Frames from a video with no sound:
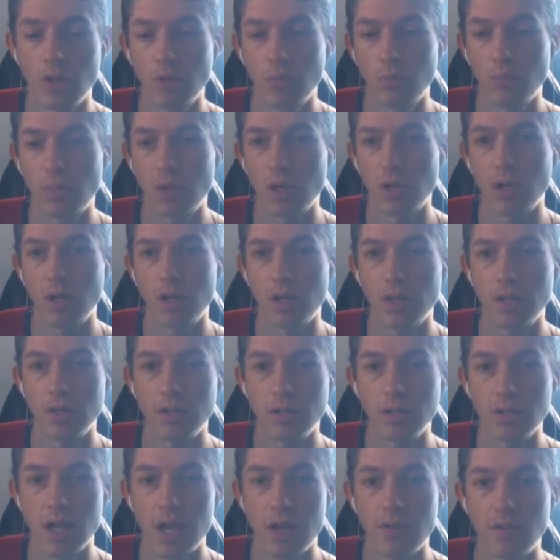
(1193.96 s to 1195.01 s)

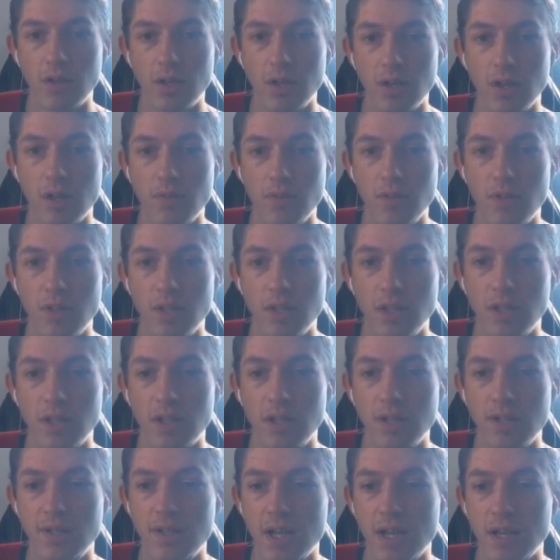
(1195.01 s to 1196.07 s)
By having another thing that can
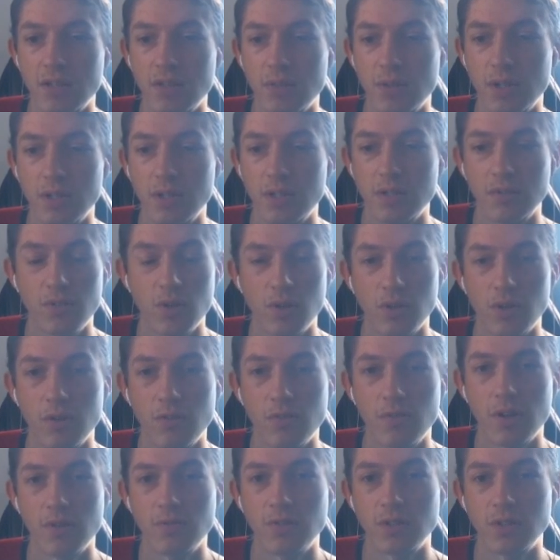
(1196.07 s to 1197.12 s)
attack direct. I've only got
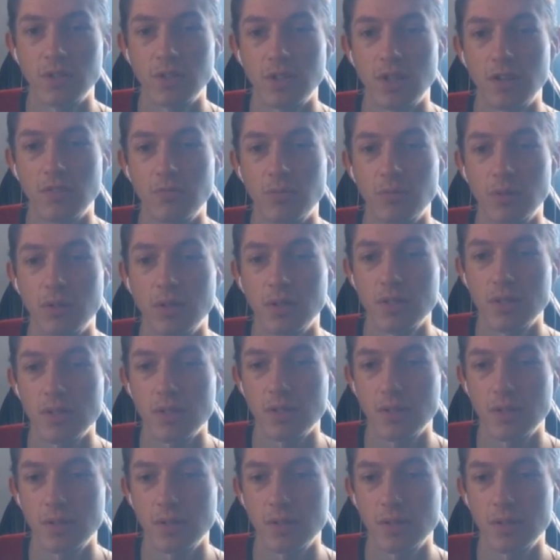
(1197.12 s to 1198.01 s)
500 life points.